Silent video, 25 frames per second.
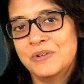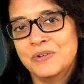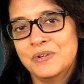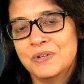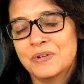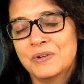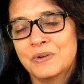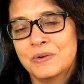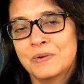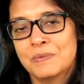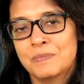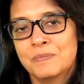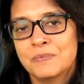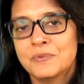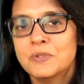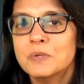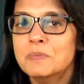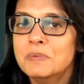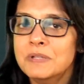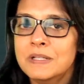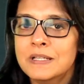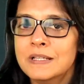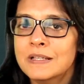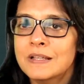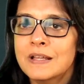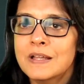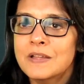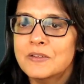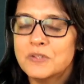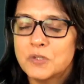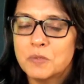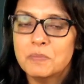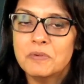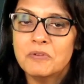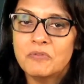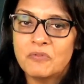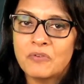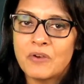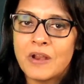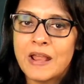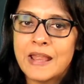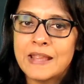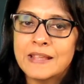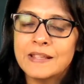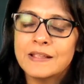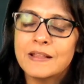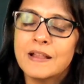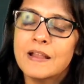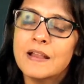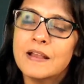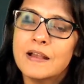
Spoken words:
to be frank.